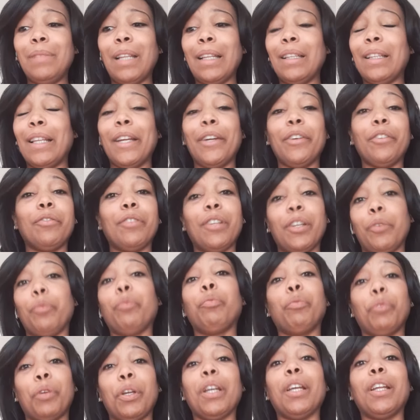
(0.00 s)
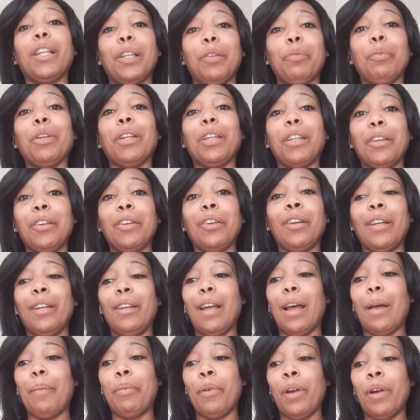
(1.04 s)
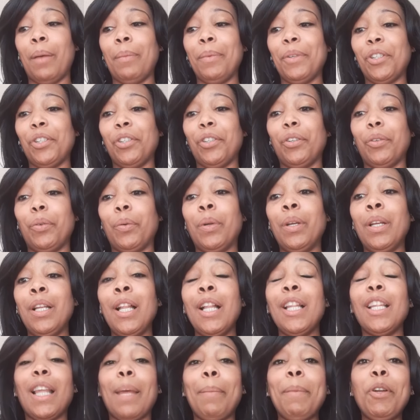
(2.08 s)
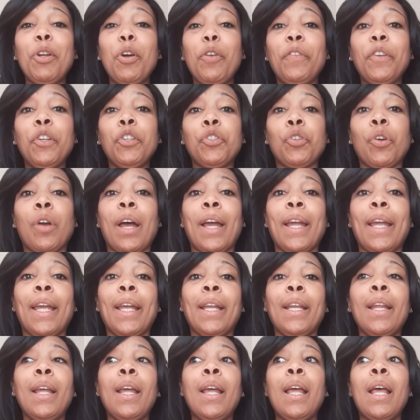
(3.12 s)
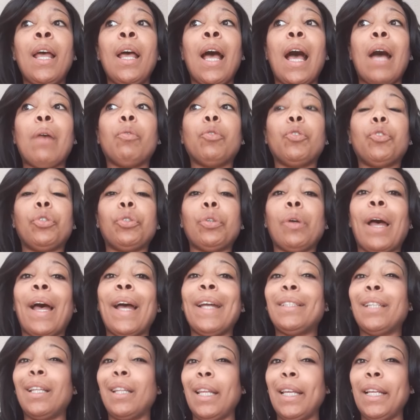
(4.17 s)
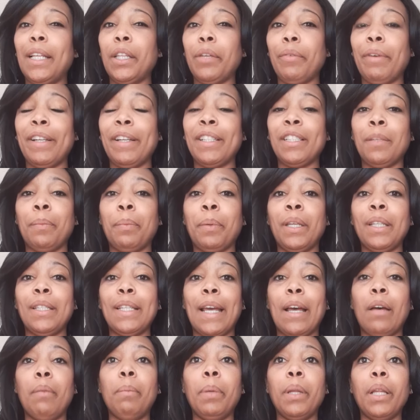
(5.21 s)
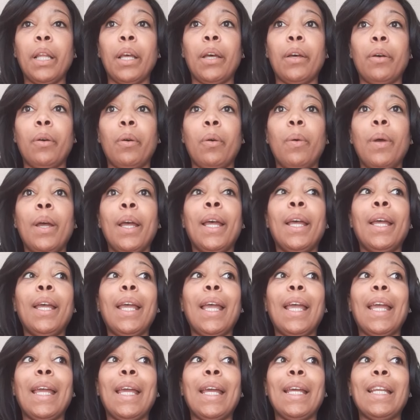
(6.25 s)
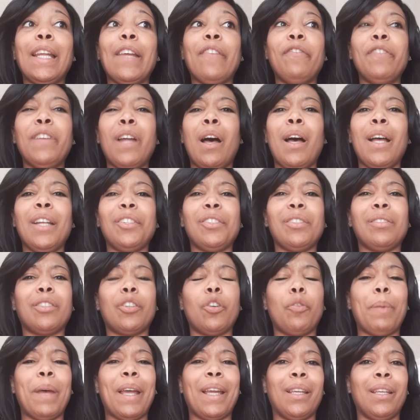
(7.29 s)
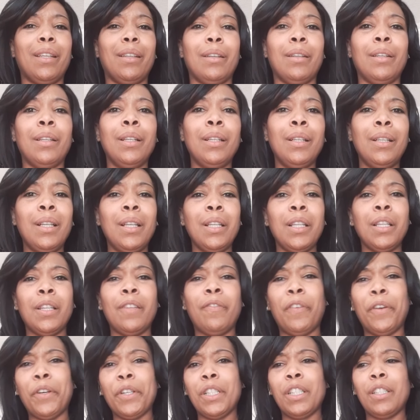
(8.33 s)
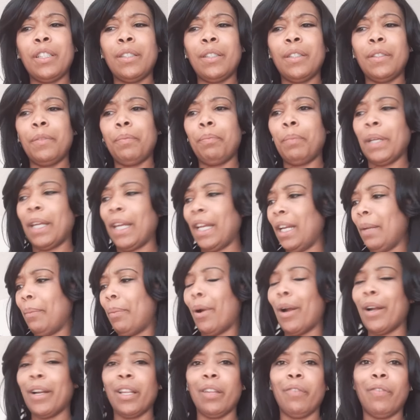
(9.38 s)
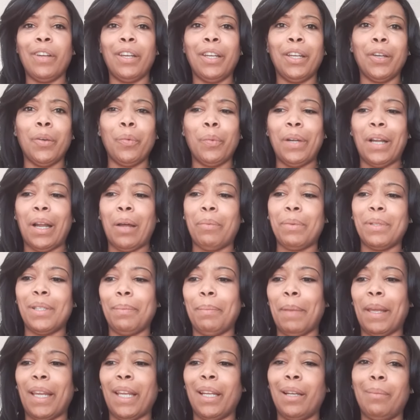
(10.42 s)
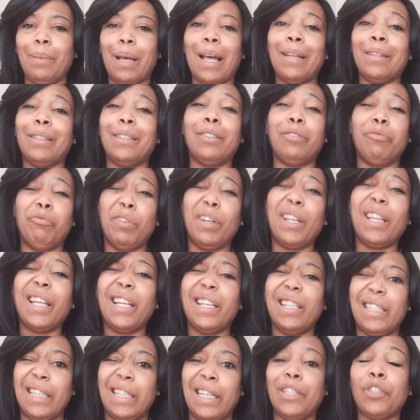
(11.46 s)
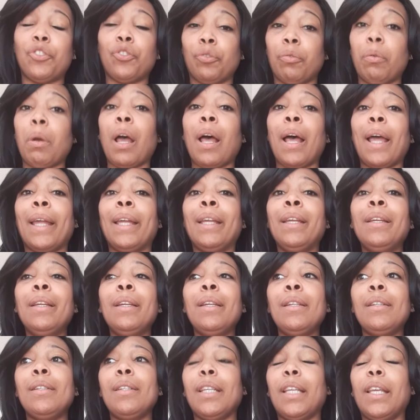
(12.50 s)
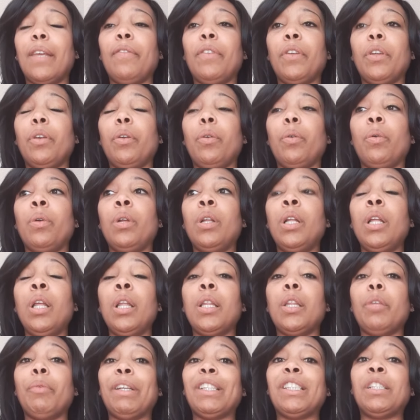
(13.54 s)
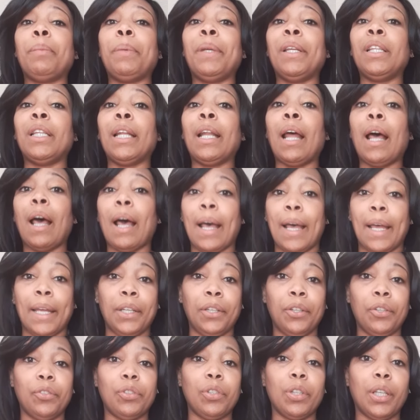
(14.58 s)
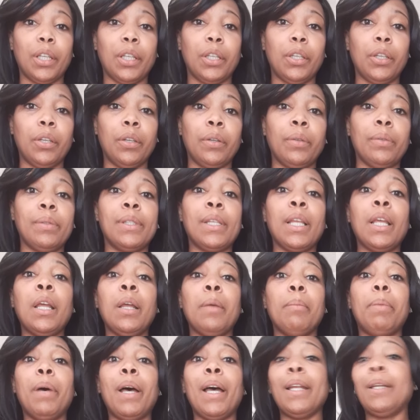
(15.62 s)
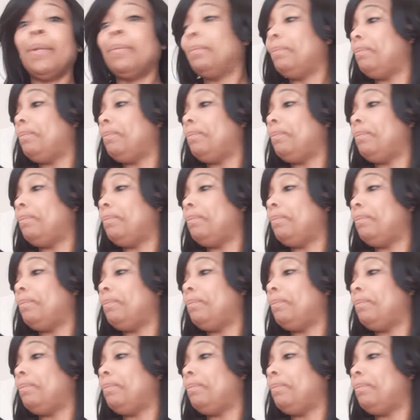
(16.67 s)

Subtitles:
they're really, really good. I promise you. Let me know if you try it. I will try to link the recipe down below. And if not, just go back in the first beginning part of the video when I was making them. I really did try to give you the recipe that I usually use. But